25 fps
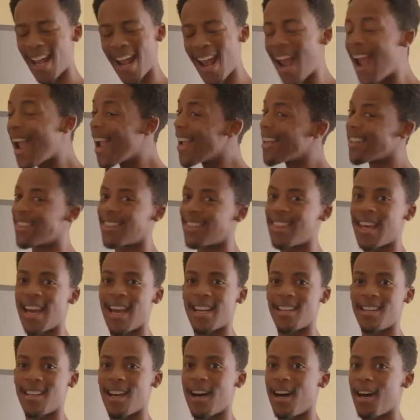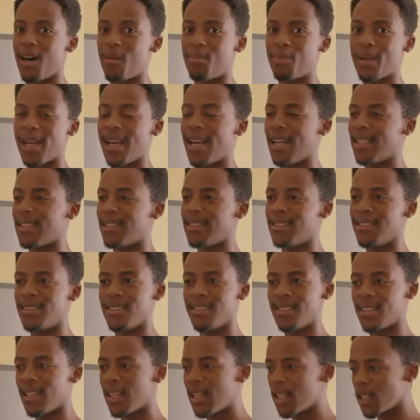ate that up, and
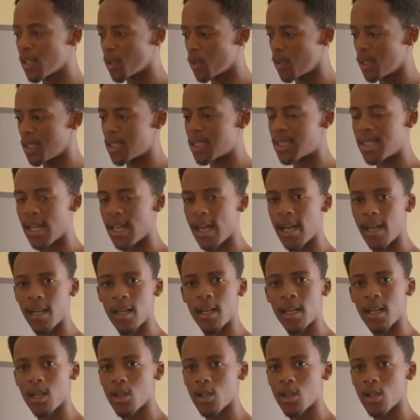to this day,